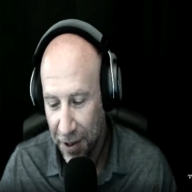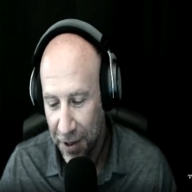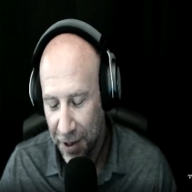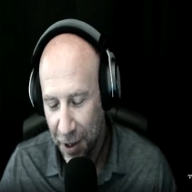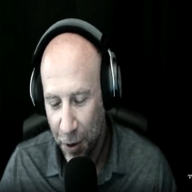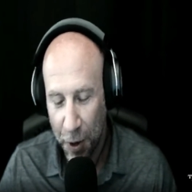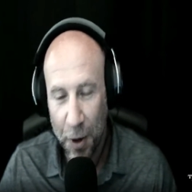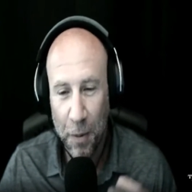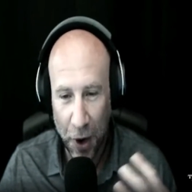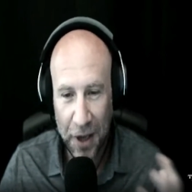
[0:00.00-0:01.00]
on
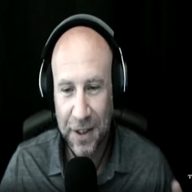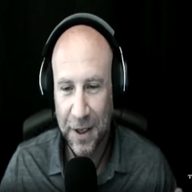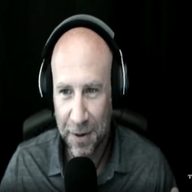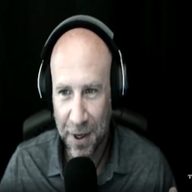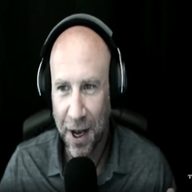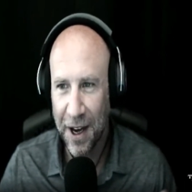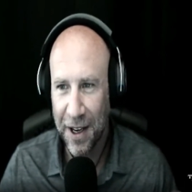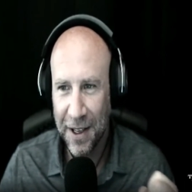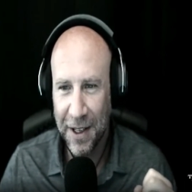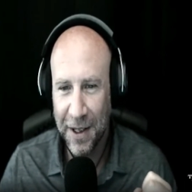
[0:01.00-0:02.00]
a positive
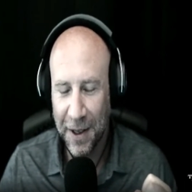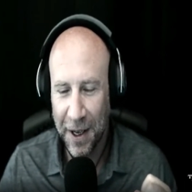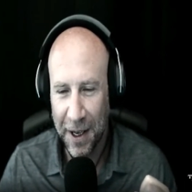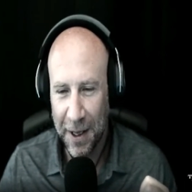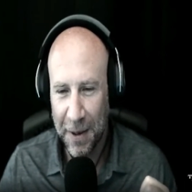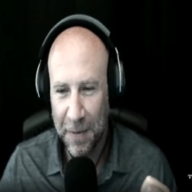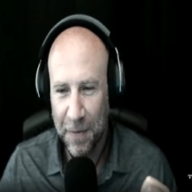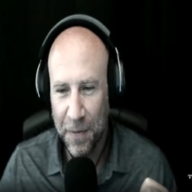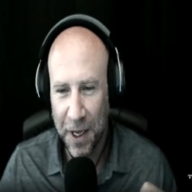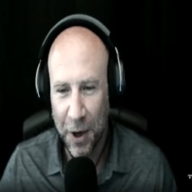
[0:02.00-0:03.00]
side,
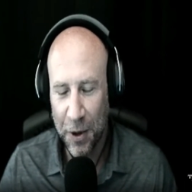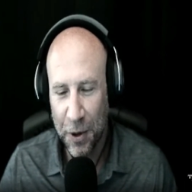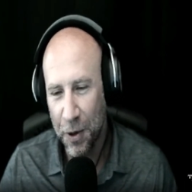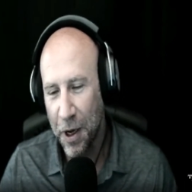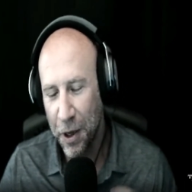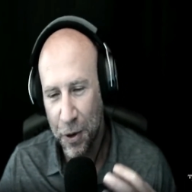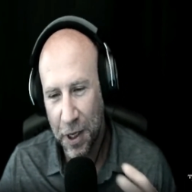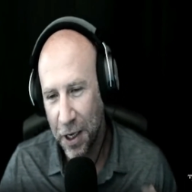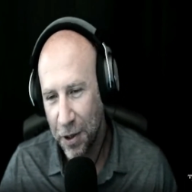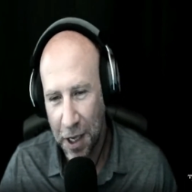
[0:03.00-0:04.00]
to your
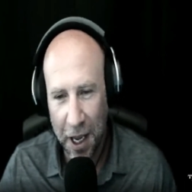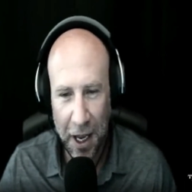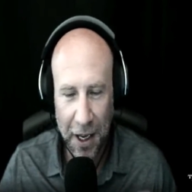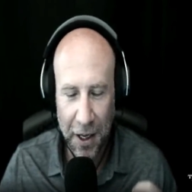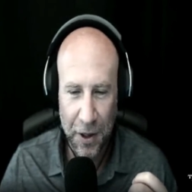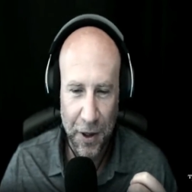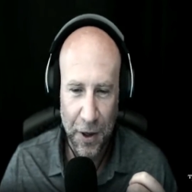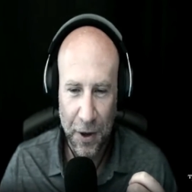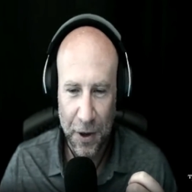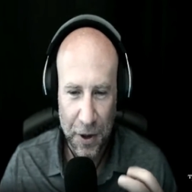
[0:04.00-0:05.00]
day to day, to
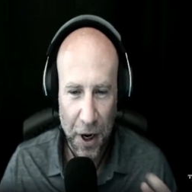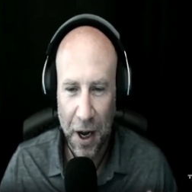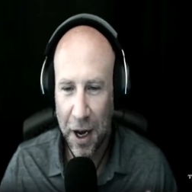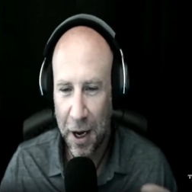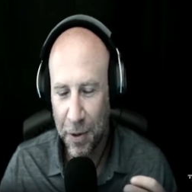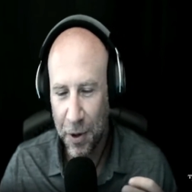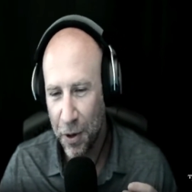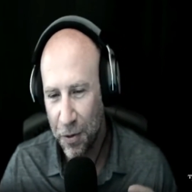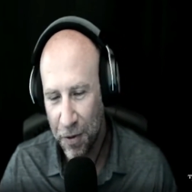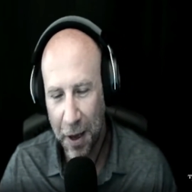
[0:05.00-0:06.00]
your job, to
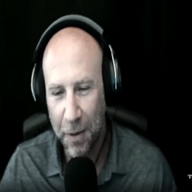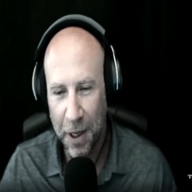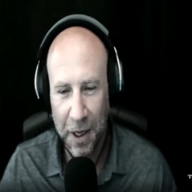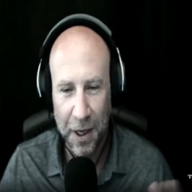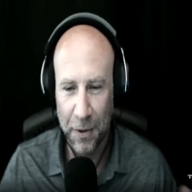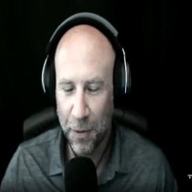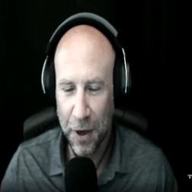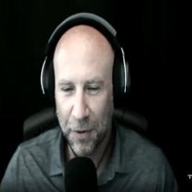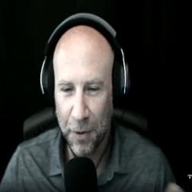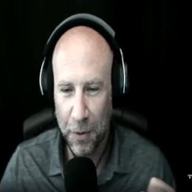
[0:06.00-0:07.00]
your family, and
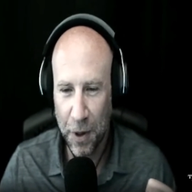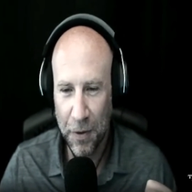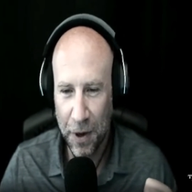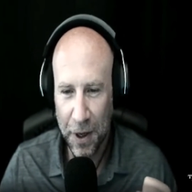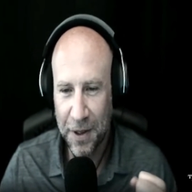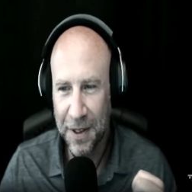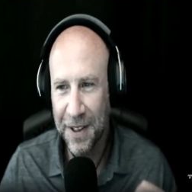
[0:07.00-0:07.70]
whatever else.